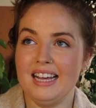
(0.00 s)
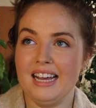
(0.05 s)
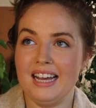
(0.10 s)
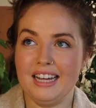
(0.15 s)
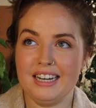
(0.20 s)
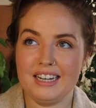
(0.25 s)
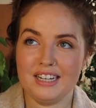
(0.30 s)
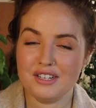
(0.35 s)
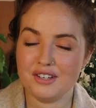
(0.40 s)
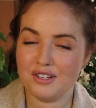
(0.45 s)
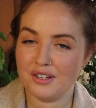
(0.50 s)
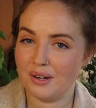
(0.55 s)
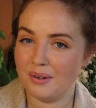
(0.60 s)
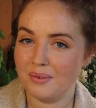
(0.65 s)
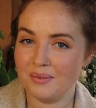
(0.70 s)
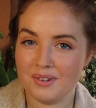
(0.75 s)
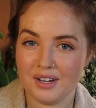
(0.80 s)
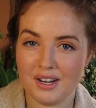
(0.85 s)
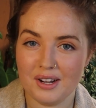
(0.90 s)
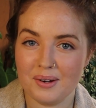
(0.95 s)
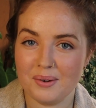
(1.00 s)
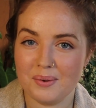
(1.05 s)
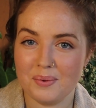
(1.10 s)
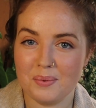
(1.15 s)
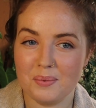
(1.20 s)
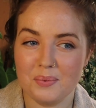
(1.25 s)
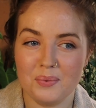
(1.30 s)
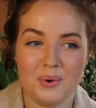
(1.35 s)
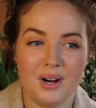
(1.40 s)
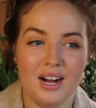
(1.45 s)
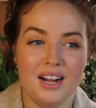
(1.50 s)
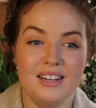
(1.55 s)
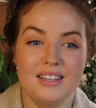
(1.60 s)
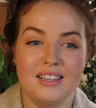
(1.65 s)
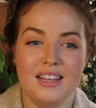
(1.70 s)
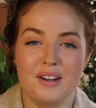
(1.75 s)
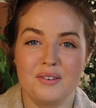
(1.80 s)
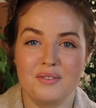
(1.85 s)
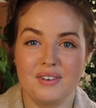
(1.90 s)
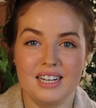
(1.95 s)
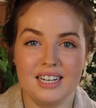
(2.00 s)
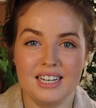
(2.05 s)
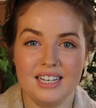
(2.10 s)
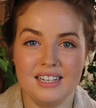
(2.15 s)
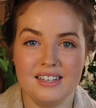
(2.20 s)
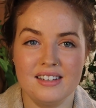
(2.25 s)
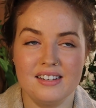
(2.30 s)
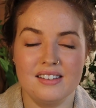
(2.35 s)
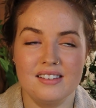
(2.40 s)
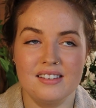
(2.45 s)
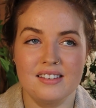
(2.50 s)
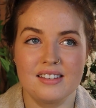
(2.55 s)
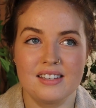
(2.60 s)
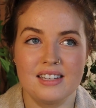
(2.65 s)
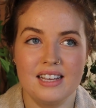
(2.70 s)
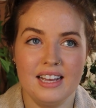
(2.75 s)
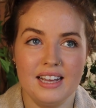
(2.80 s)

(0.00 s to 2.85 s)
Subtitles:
And I don't know why that really is.